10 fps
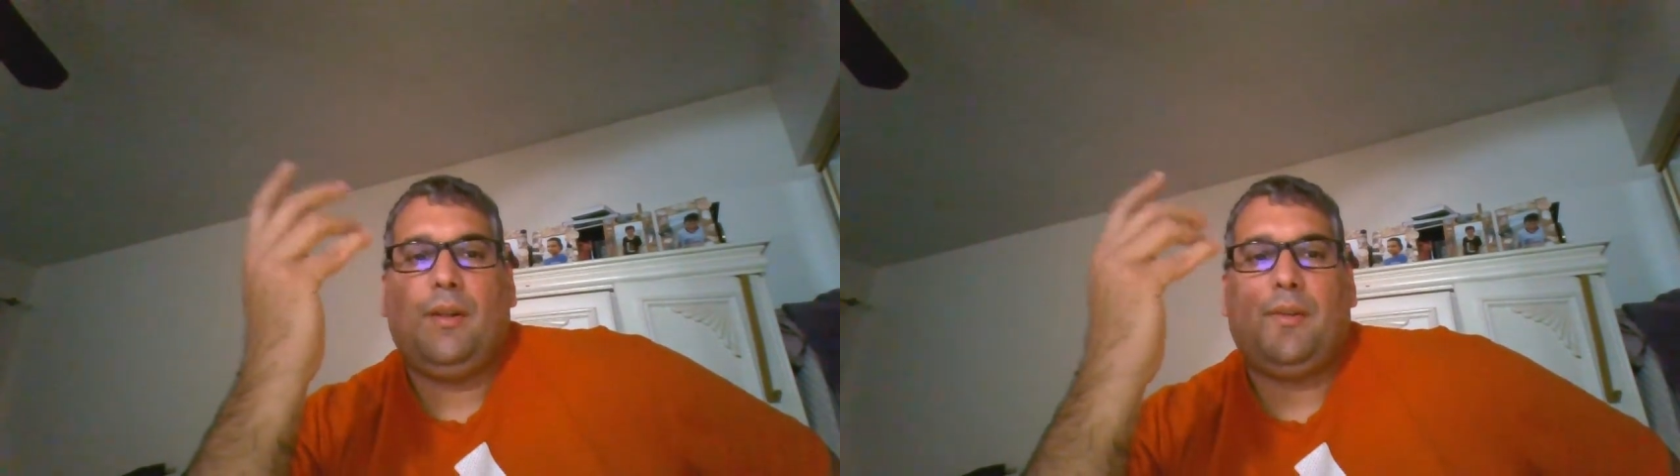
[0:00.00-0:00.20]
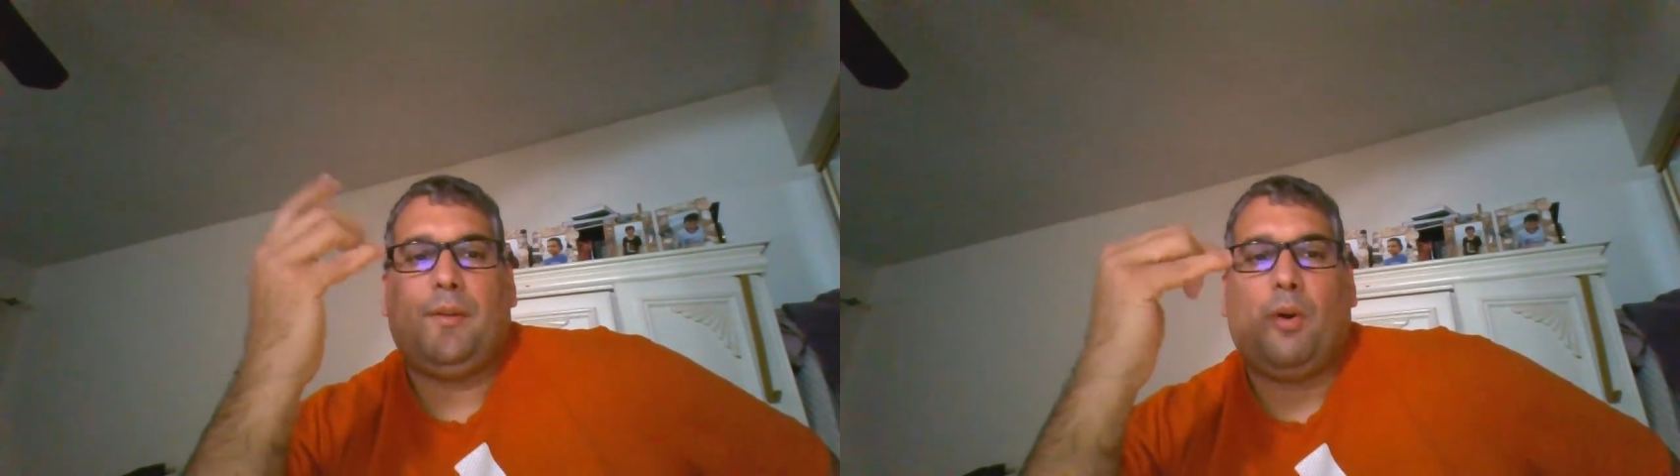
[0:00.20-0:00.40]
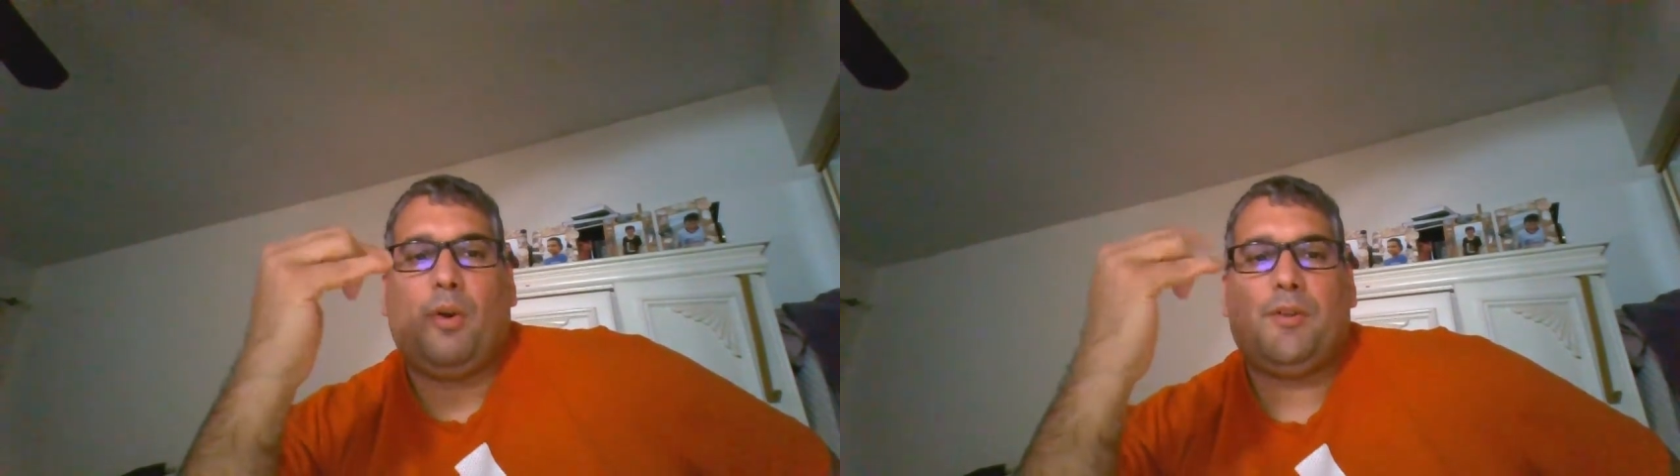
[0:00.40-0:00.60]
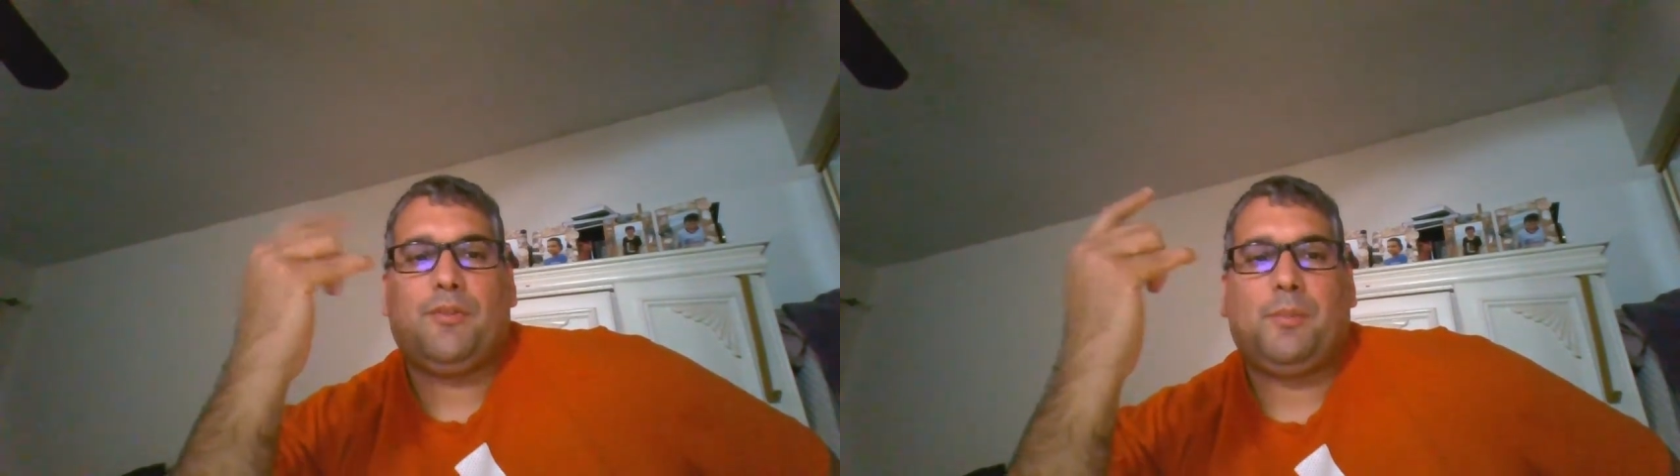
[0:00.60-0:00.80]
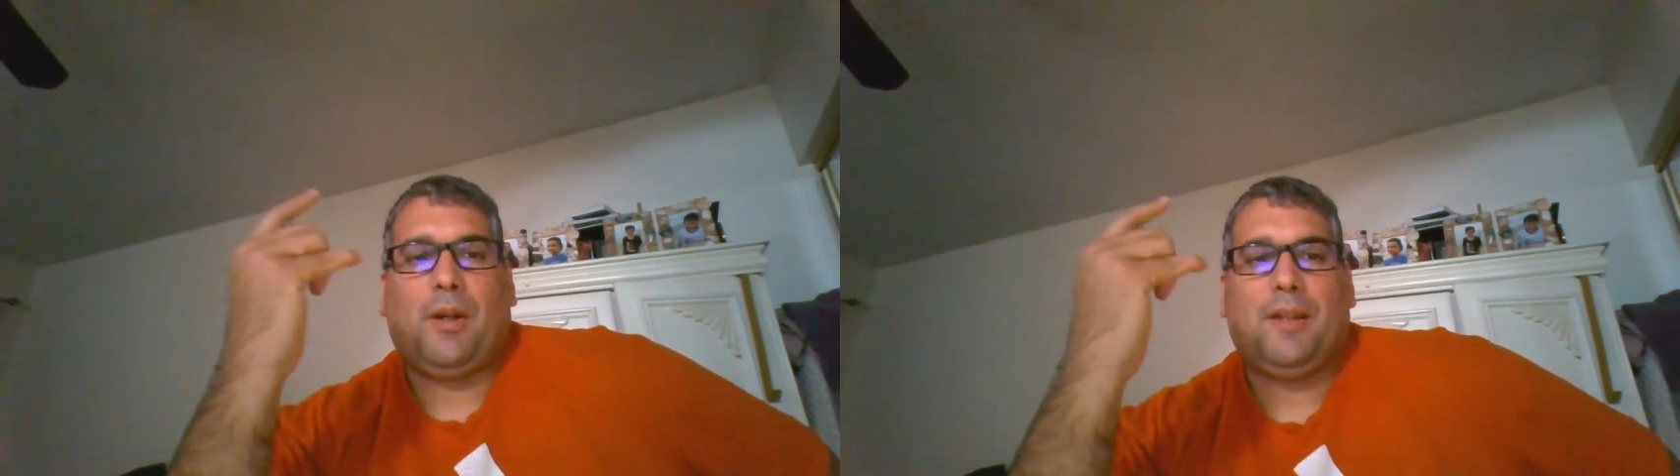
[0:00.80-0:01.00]
their
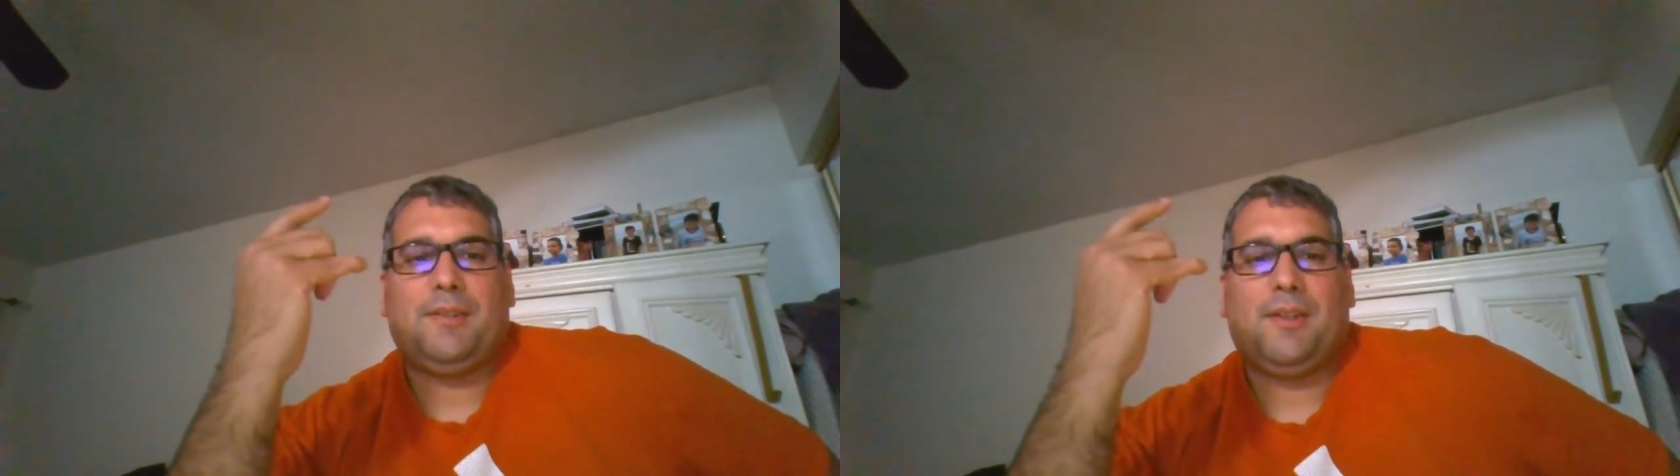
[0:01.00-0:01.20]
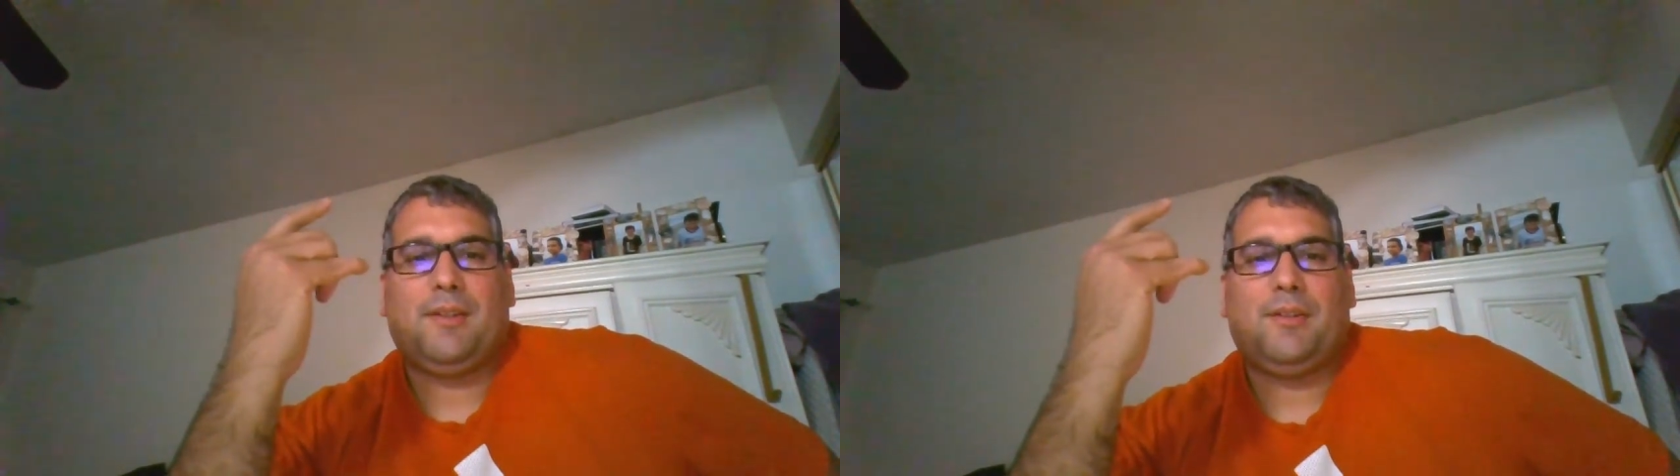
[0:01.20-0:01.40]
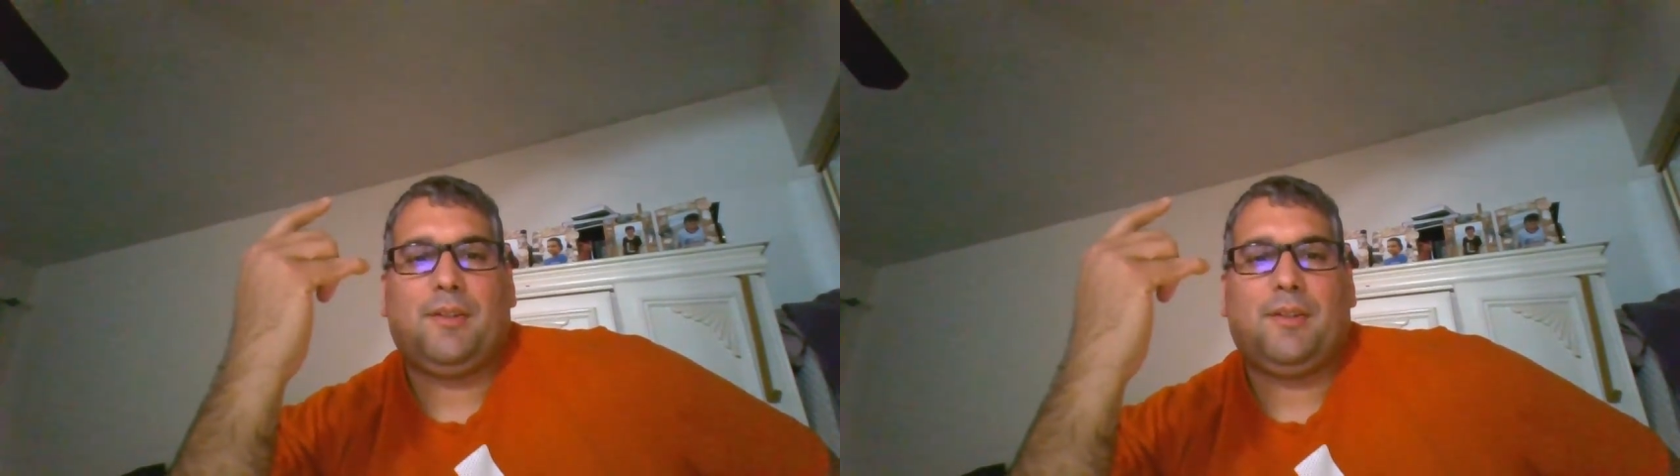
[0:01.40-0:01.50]
motives process,